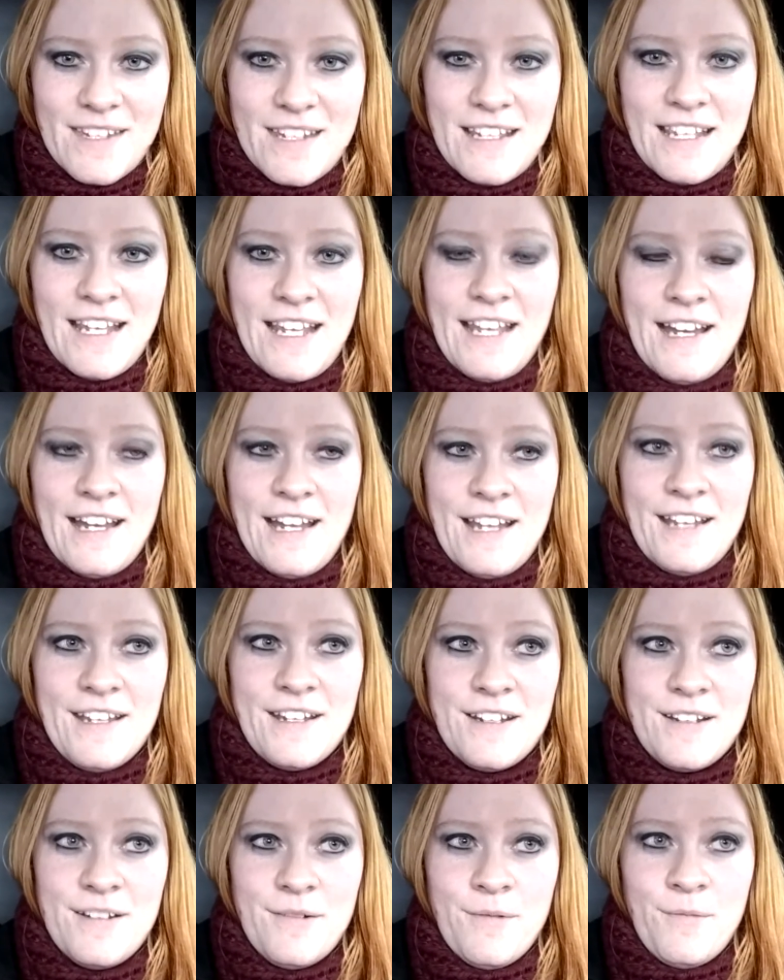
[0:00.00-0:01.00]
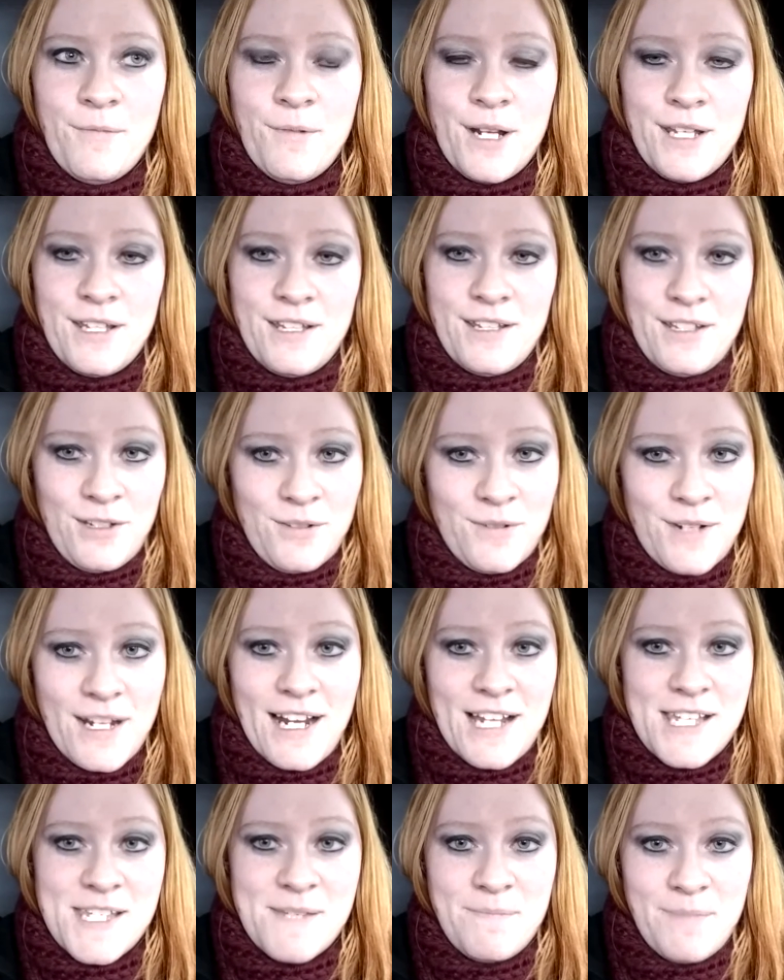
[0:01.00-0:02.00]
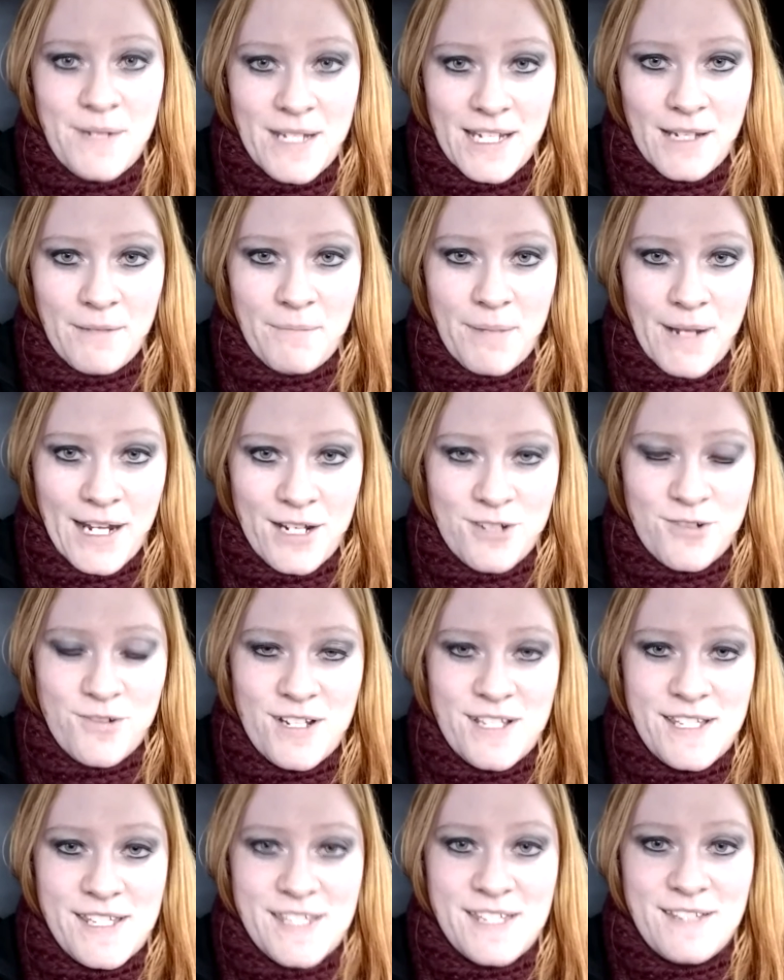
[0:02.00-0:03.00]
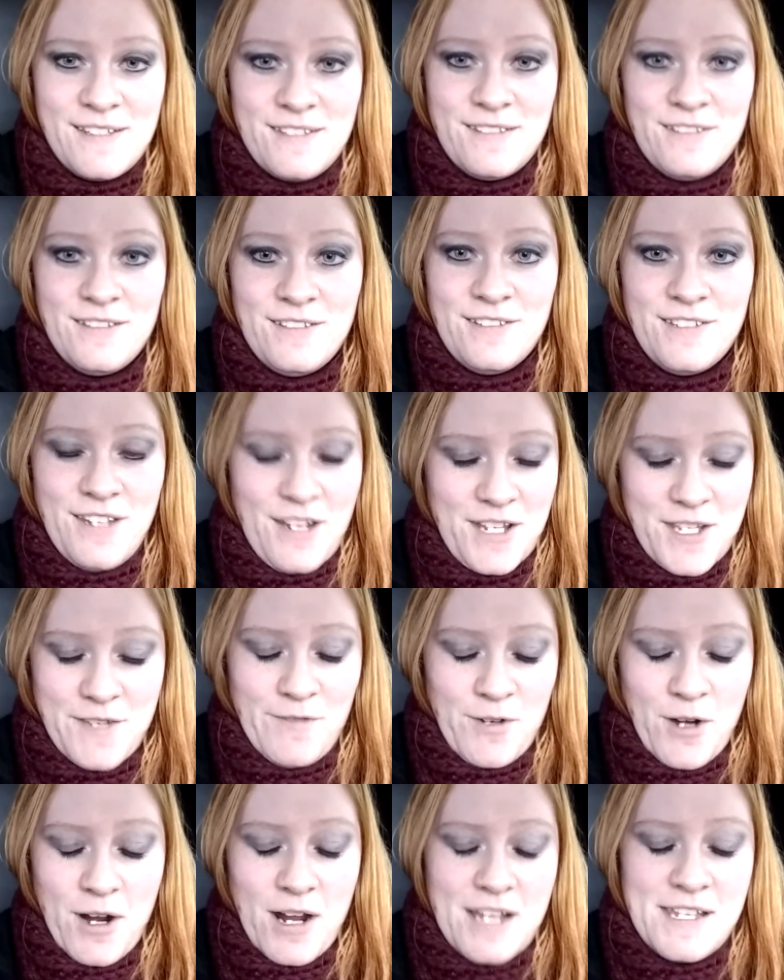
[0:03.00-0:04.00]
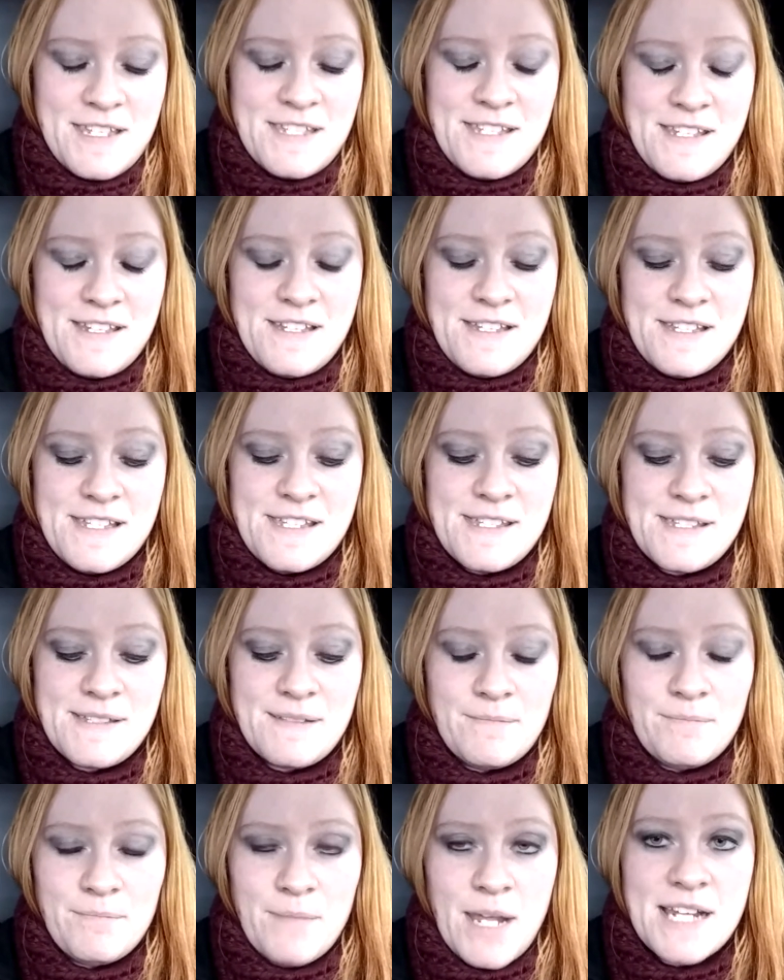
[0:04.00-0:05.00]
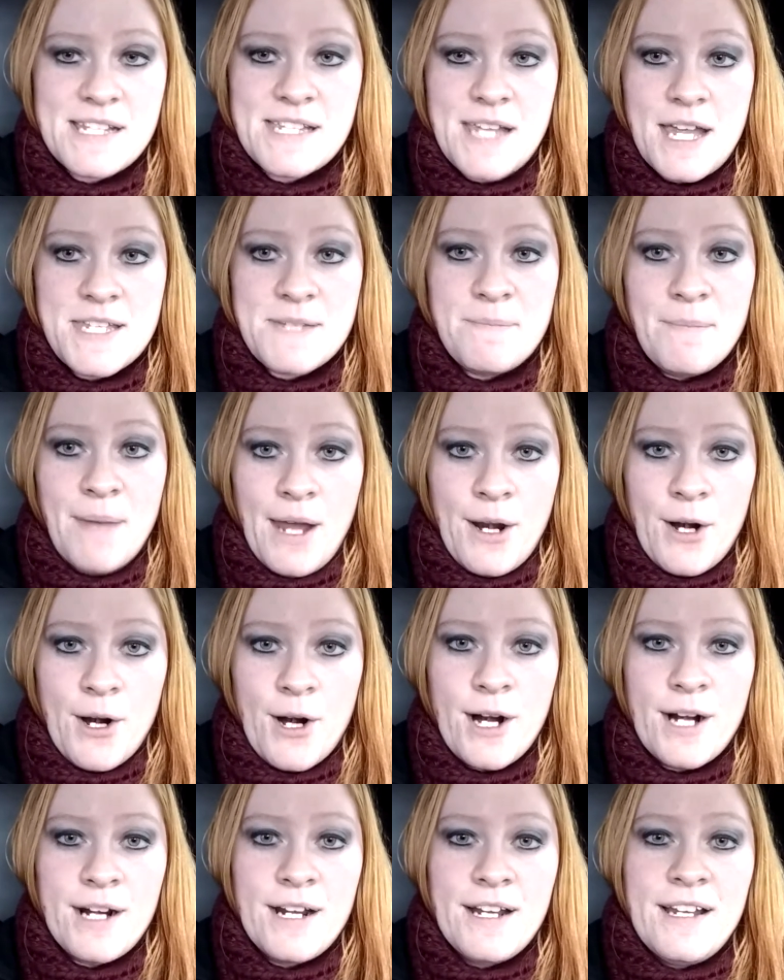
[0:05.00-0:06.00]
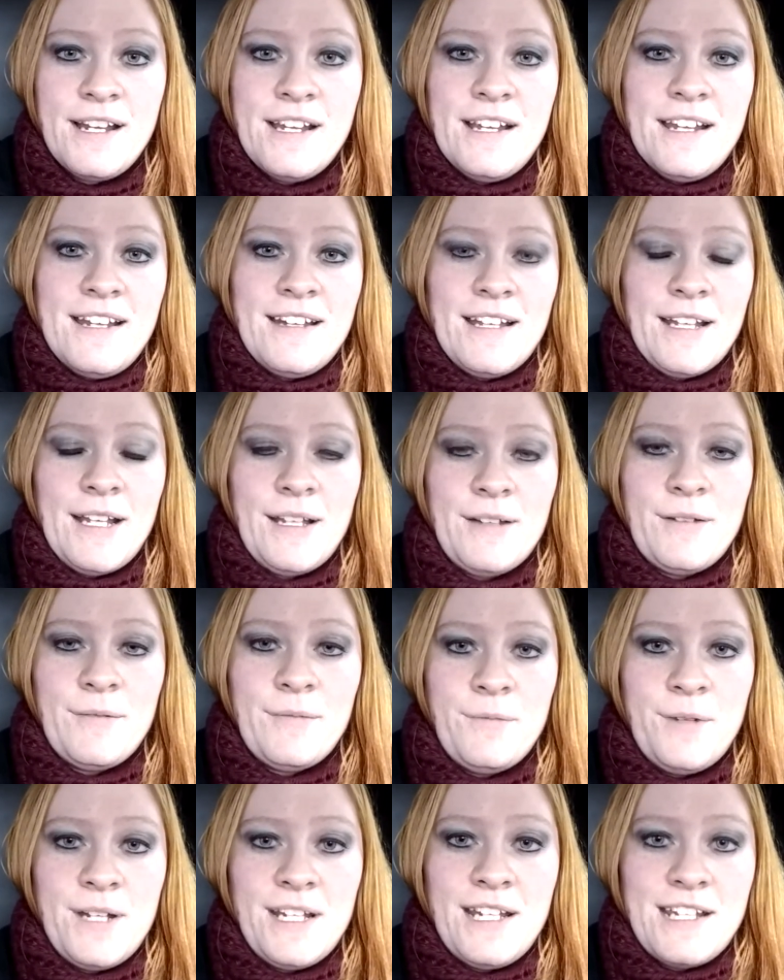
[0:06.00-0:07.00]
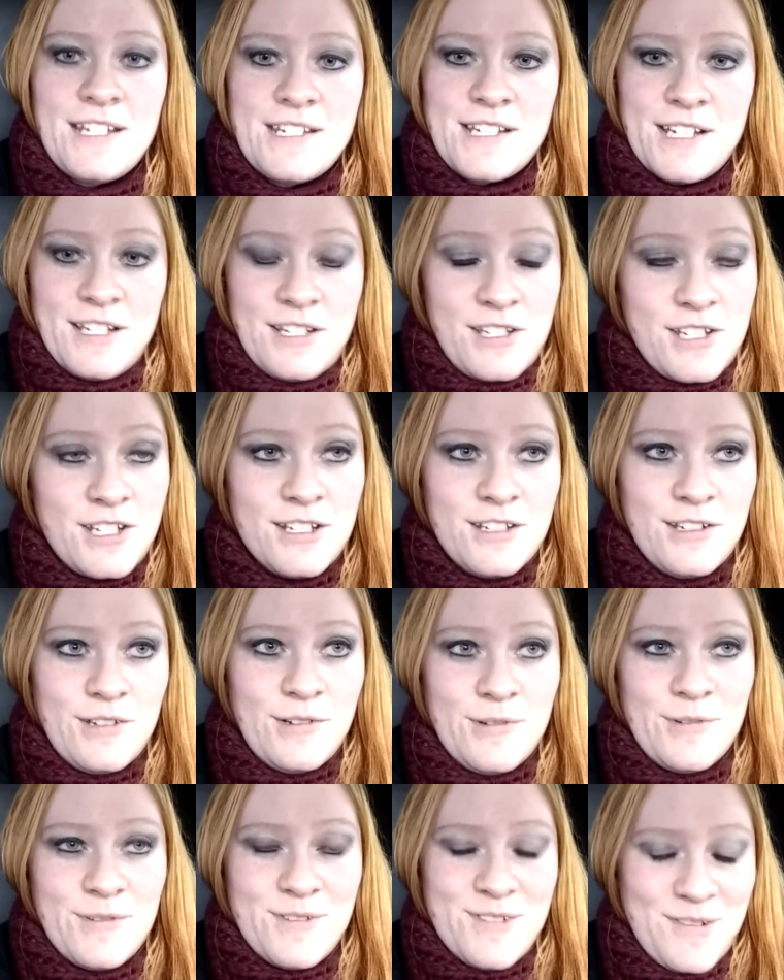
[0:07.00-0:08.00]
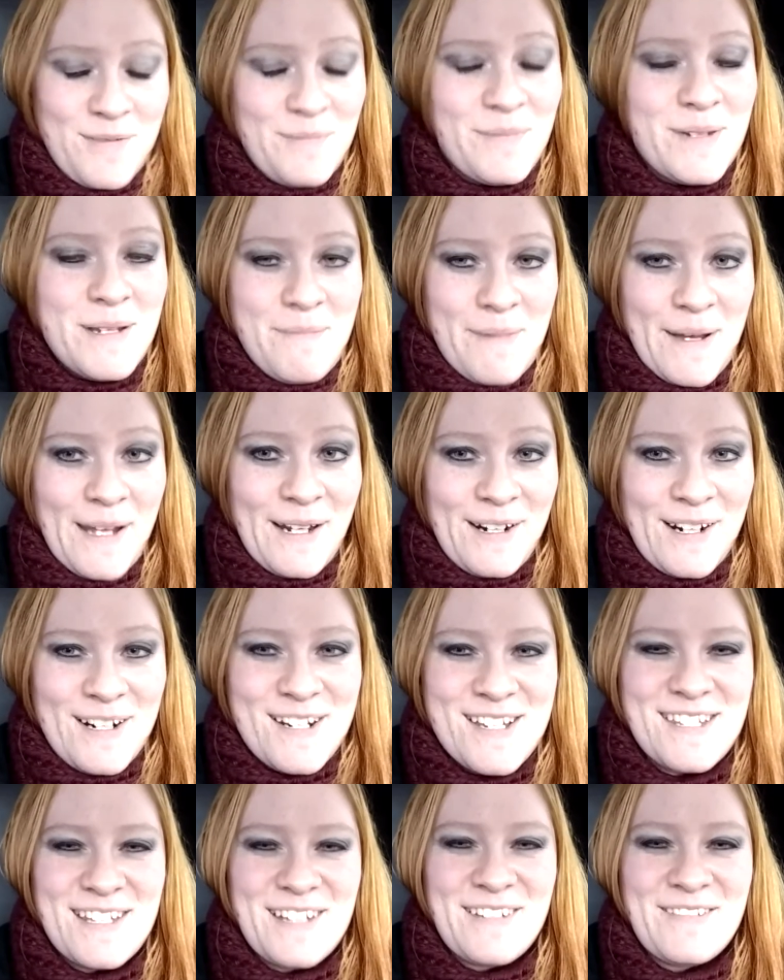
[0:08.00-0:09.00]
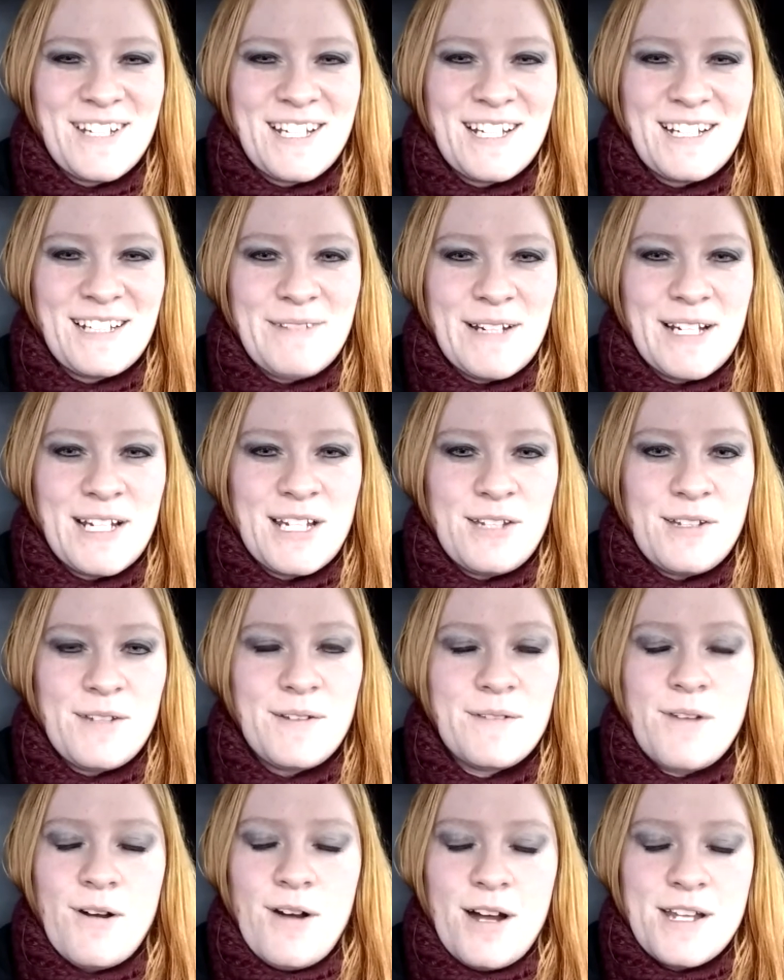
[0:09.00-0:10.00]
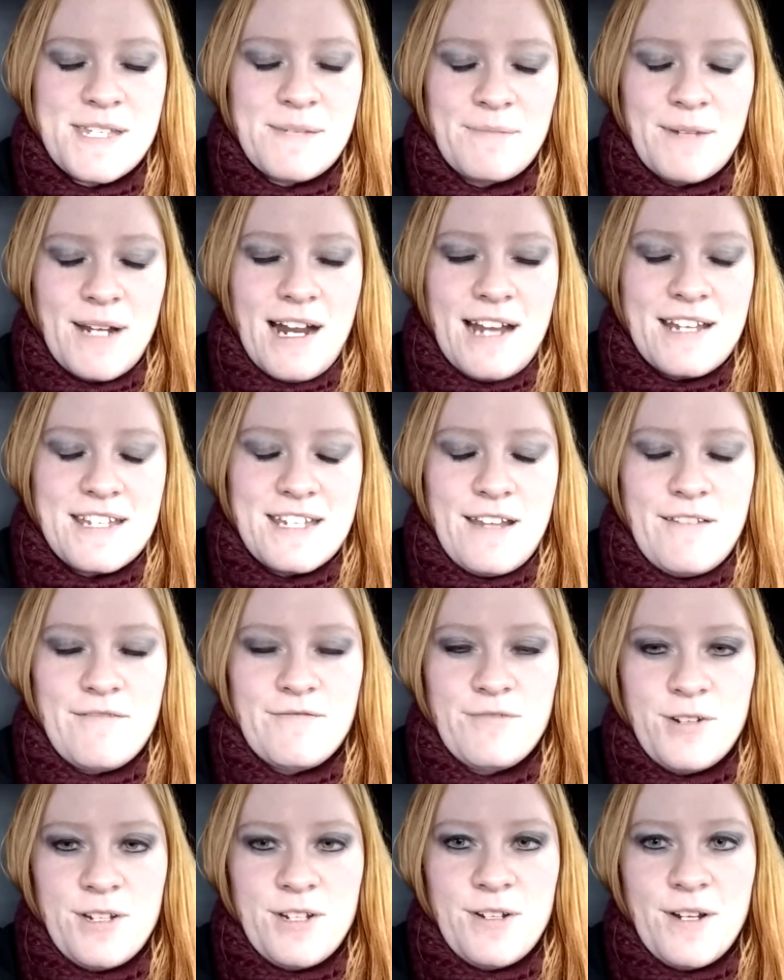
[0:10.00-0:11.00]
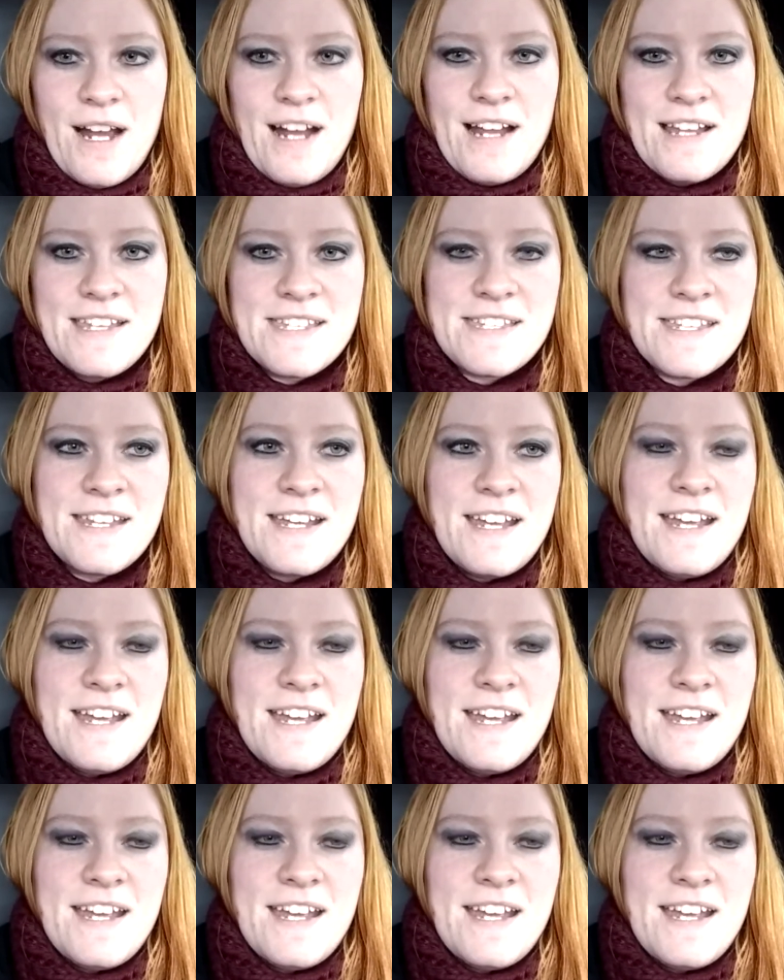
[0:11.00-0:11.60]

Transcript: And what you guys being patrons does for us is makes us better. And we need to continue to be better so that we can make awesome content for you guys.